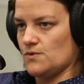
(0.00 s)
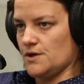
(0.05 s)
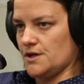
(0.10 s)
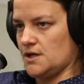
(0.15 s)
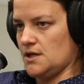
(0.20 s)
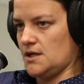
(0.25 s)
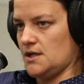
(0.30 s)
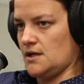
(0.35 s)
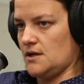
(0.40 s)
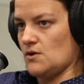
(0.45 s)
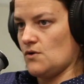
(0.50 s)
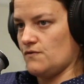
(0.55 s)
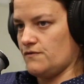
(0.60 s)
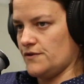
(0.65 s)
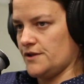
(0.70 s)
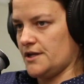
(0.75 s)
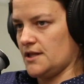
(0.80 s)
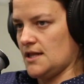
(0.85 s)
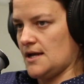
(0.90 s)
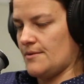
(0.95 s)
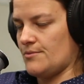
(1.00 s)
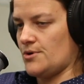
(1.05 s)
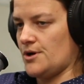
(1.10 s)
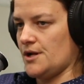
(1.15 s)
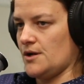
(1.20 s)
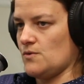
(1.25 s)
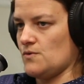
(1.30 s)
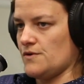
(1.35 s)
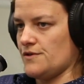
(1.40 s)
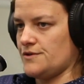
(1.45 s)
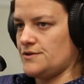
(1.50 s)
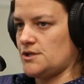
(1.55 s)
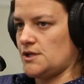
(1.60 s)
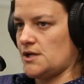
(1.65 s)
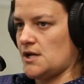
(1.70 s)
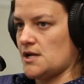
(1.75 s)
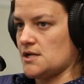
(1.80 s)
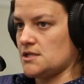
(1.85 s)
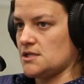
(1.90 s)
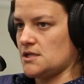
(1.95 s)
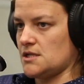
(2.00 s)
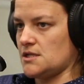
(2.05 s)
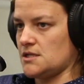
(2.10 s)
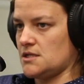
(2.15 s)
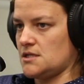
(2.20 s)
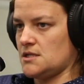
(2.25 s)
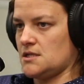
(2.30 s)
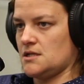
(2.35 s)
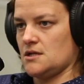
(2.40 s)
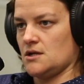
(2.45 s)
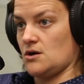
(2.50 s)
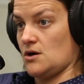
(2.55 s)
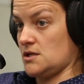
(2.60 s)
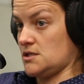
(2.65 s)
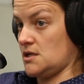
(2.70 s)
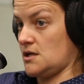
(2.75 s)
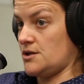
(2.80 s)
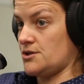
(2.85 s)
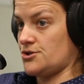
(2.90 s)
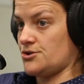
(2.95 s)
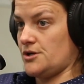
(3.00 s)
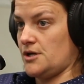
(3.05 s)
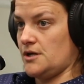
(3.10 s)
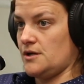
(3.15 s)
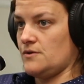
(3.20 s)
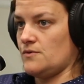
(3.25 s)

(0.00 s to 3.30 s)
working, hopefully collaborating with geneticists across the country.